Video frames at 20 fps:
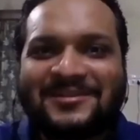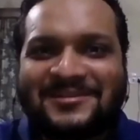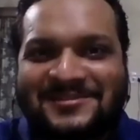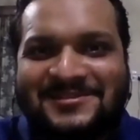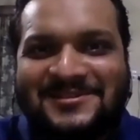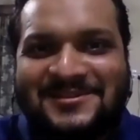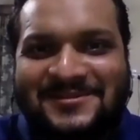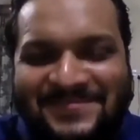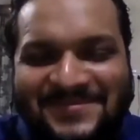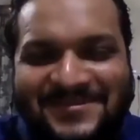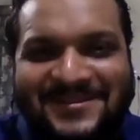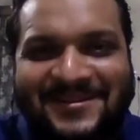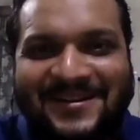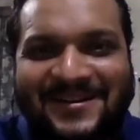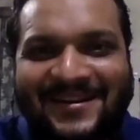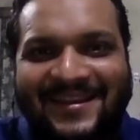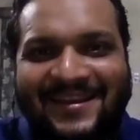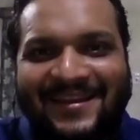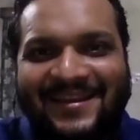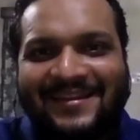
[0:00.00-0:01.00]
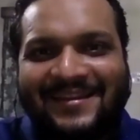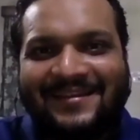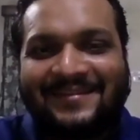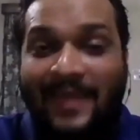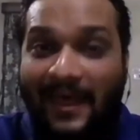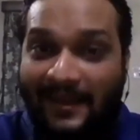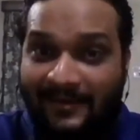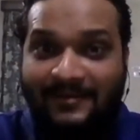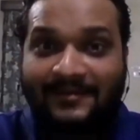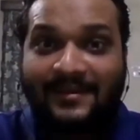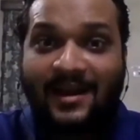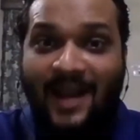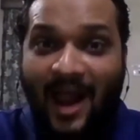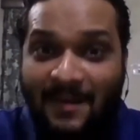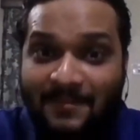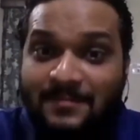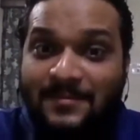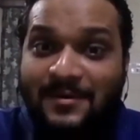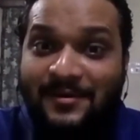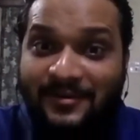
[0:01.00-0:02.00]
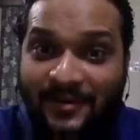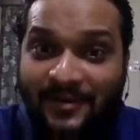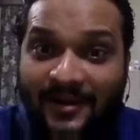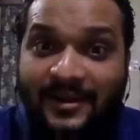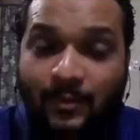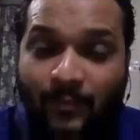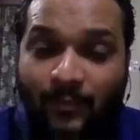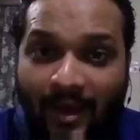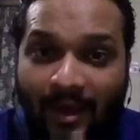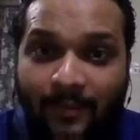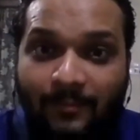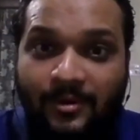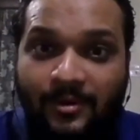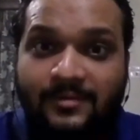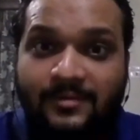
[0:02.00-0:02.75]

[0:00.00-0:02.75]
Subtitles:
Seabird. That album did really well, bro.